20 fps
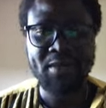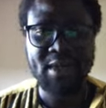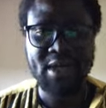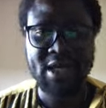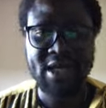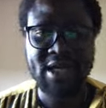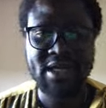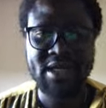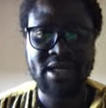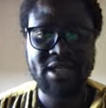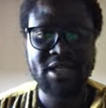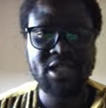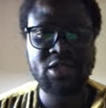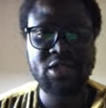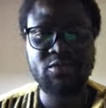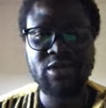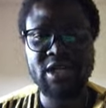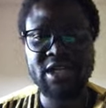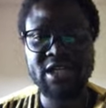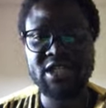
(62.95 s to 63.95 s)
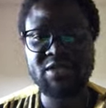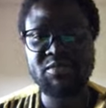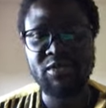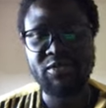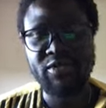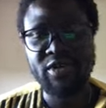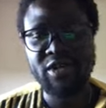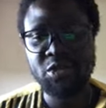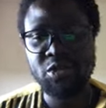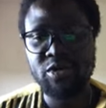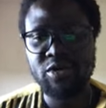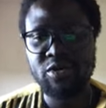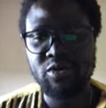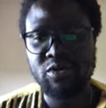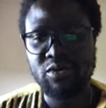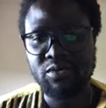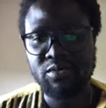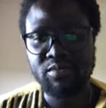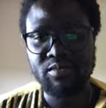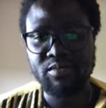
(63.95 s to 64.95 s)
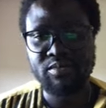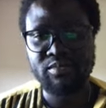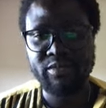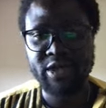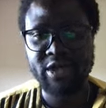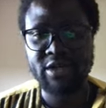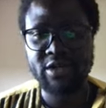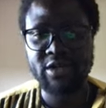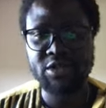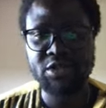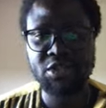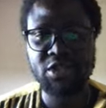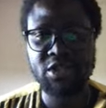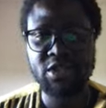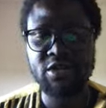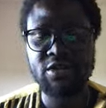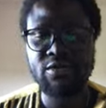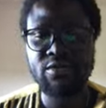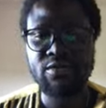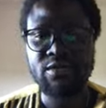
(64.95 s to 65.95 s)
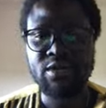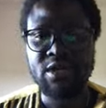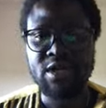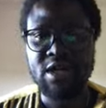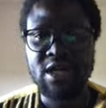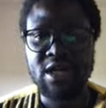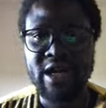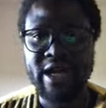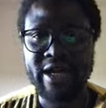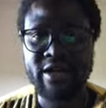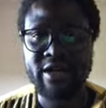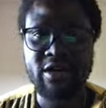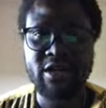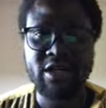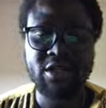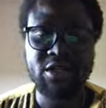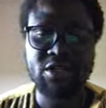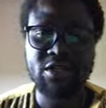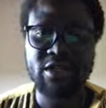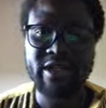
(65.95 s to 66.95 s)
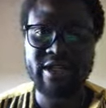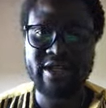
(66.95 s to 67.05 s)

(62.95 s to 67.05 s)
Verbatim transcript: and this is really spiritual because according to